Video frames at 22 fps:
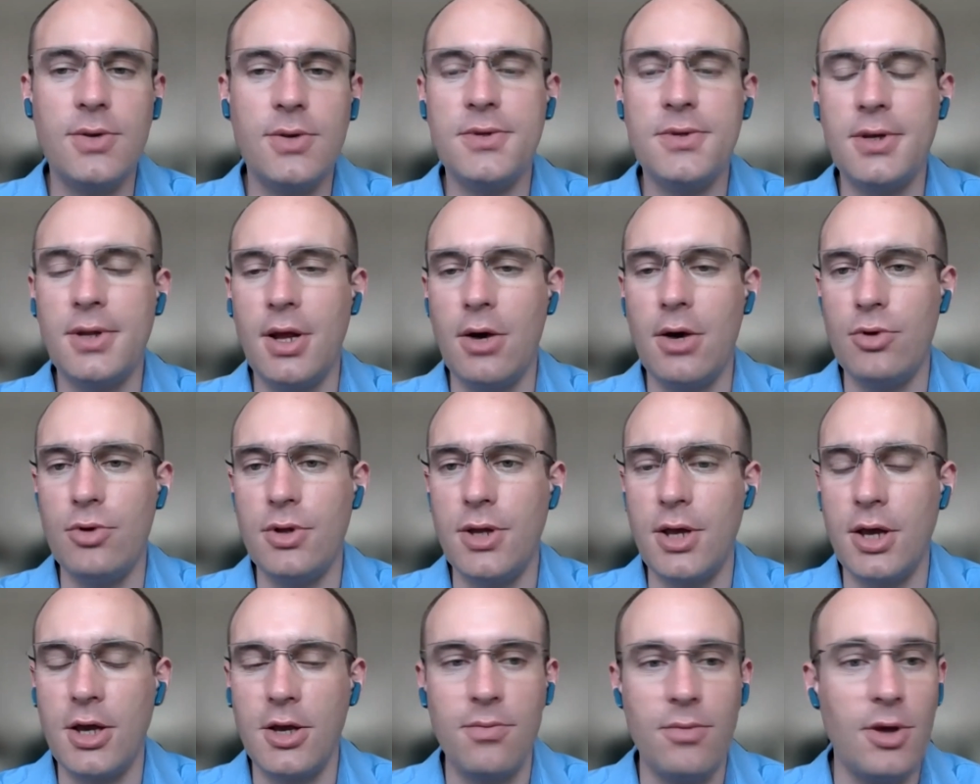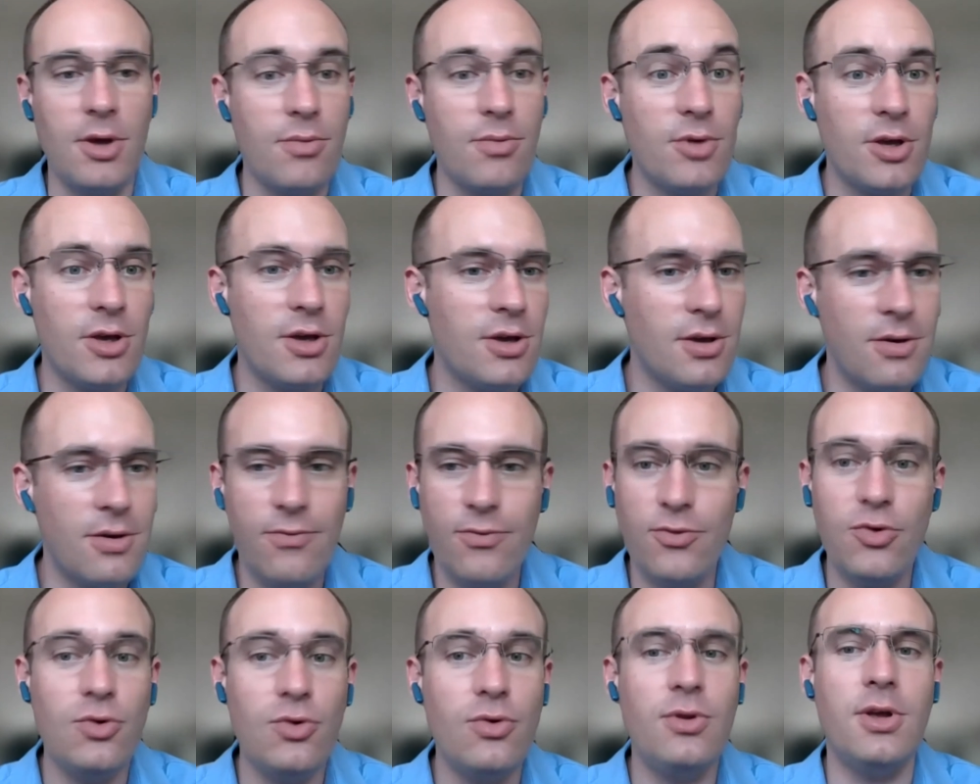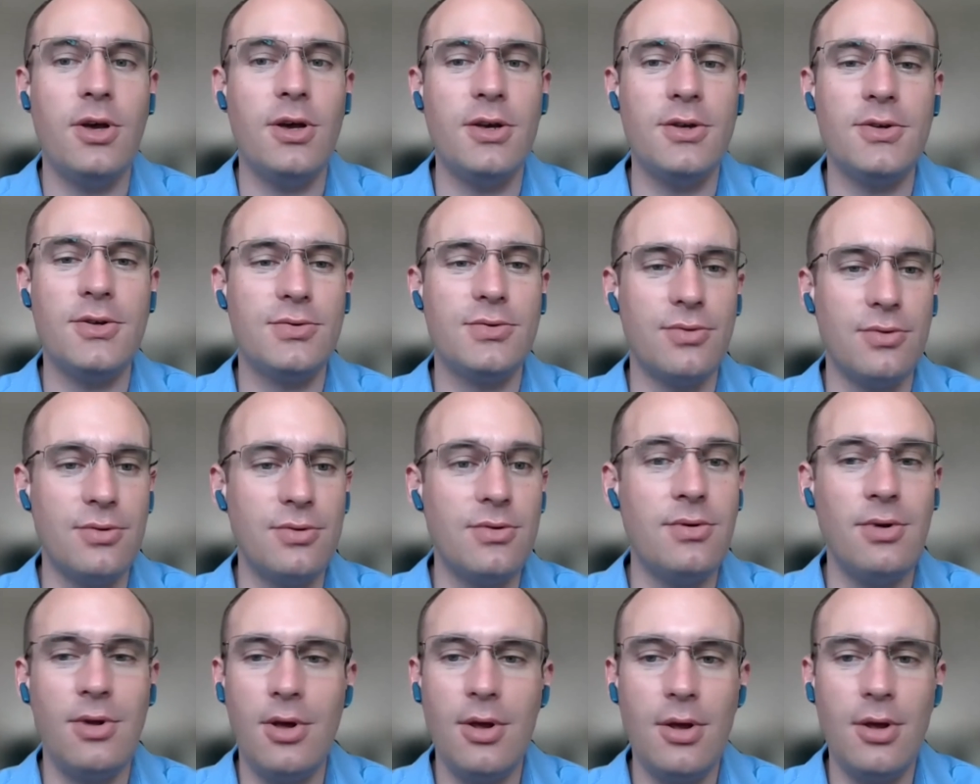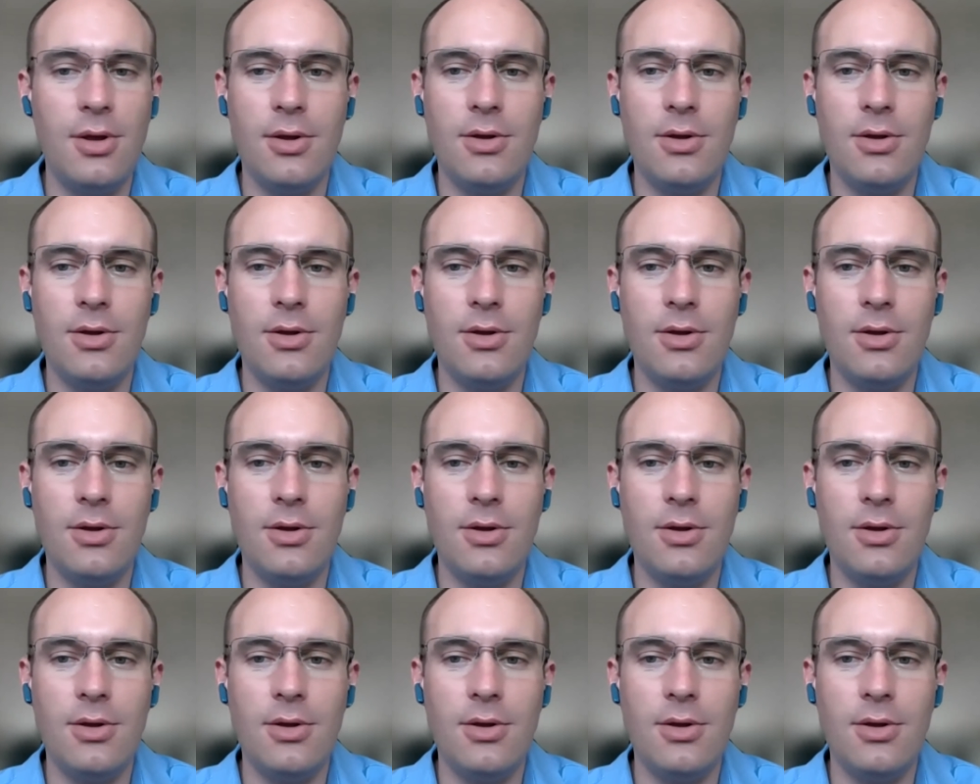Something that would take maybe a few days to do